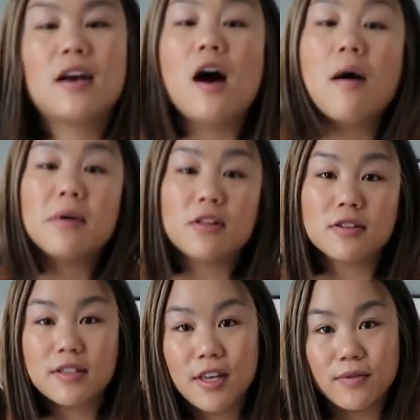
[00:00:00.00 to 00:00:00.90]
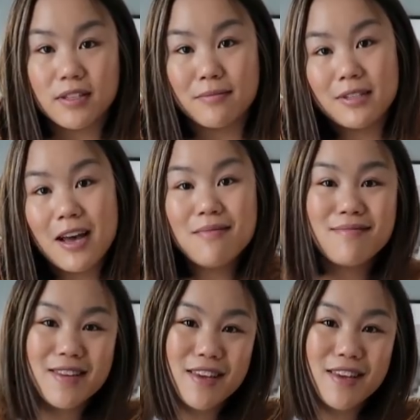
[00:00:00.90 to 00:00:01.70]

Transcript: Um, it looks cute zipped up,